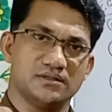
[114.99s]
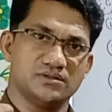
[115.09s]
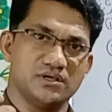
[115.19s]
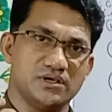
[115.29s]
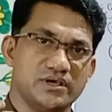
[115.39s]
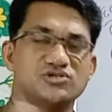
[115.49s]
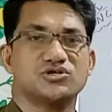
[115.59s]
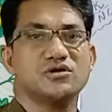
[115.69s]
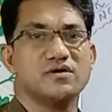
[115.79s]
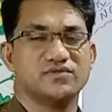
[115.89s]
the
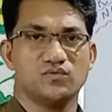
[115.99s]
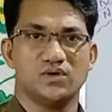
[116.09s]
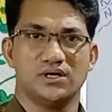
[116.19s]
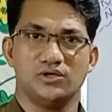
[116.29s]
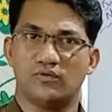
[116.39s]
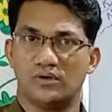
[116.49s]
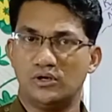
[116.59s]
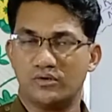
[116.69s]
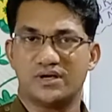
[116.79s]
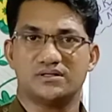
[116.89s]
history of the world, you
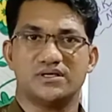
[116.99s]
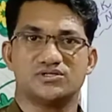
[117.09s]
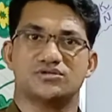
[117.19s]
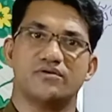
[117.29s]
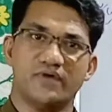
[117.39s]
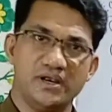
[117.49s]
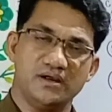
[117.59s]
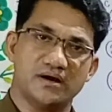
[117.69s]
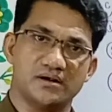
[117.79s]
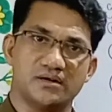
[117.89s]
look at the history of any
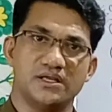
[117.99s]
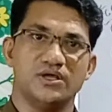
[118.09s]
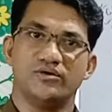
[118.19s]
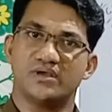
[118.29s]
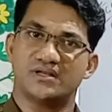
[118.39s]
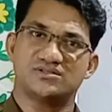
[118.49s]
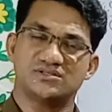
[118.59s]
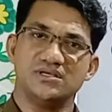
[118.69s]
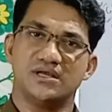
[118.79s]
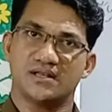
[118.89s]
country, you can
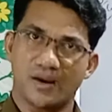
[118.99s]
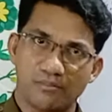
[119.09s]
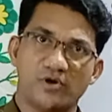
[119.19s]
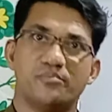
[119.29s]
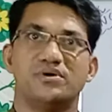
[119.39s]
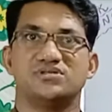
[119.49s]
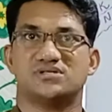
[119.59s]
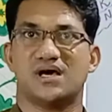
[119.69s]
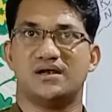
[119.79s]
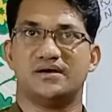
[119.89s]
see a number of
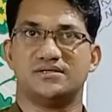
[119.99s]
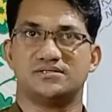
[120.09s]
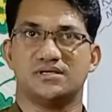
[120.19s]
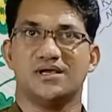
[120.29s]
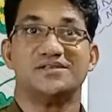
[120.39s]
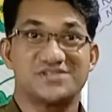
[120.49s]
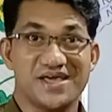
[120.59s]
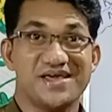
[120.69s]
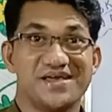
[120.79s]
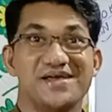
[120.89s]
personalities.
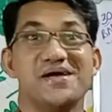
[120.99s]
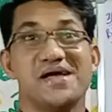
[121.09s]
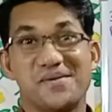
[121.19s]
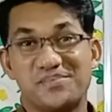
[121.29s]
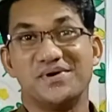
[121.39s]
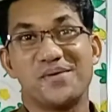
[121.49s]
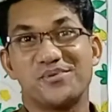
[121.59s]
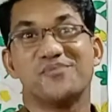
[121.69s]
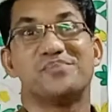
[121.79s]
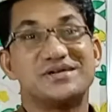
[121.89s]
What
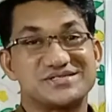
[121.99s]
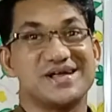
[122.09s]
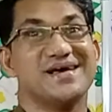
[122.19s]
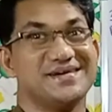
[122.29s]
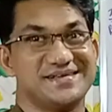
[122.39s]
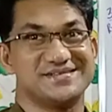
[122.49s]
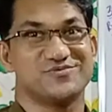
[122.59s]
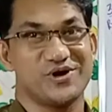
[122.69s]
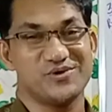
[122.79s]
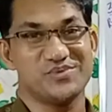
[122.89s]

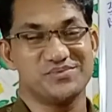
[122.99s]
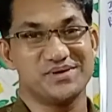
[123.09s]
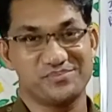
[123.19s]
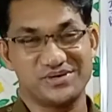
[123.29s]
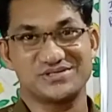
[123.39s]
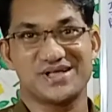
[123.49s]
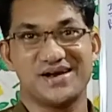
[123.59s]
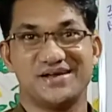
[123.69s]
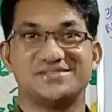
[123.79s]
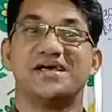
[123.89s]
do you mean by
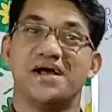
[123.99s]
personalities?